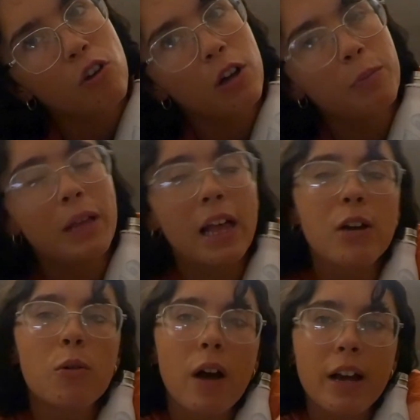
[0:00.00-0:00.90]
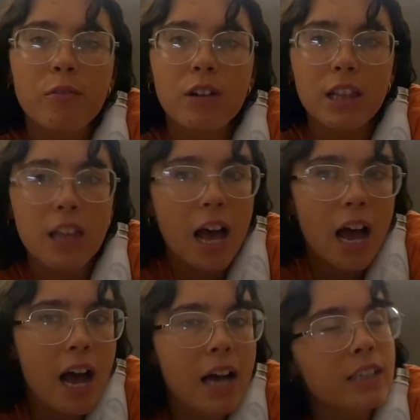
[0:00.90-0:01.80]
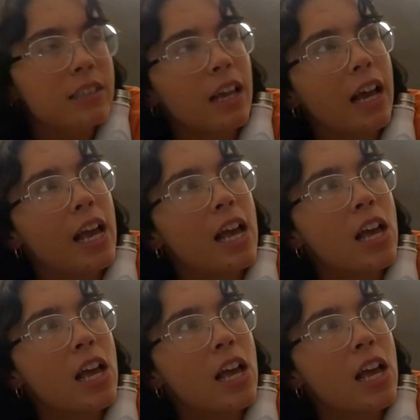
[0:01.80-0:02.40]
it'd be like quite relaxed, like